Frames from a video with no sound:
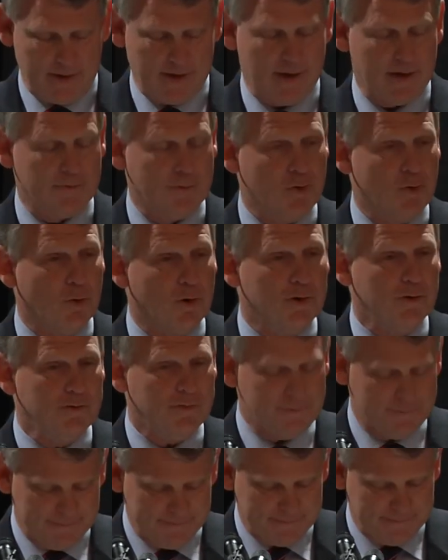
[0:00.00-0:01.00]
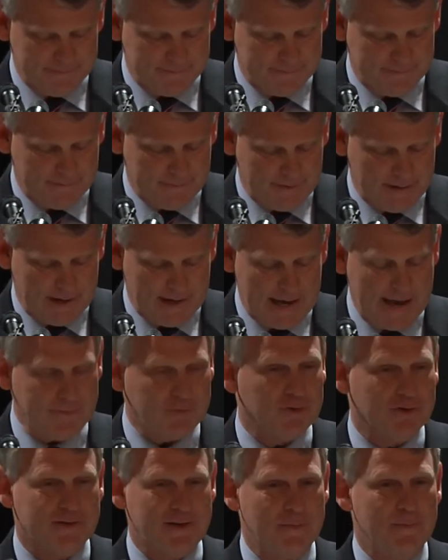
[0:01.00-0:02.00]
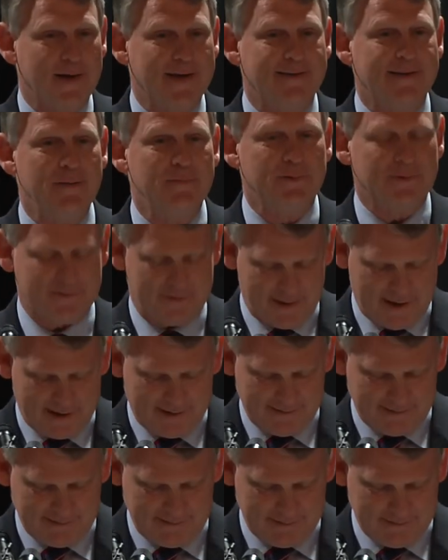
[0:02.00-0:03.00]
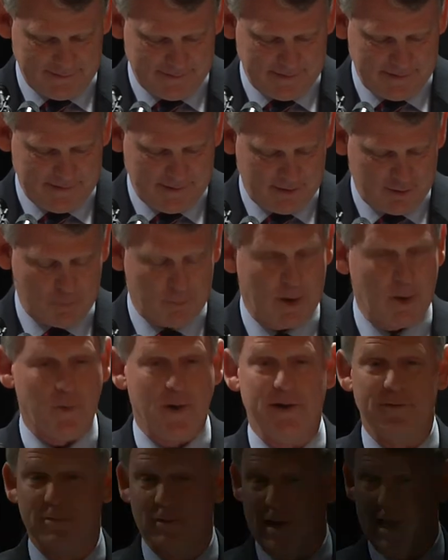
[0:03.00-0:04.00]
And of course, I have to extend my deepest thanks to my wife,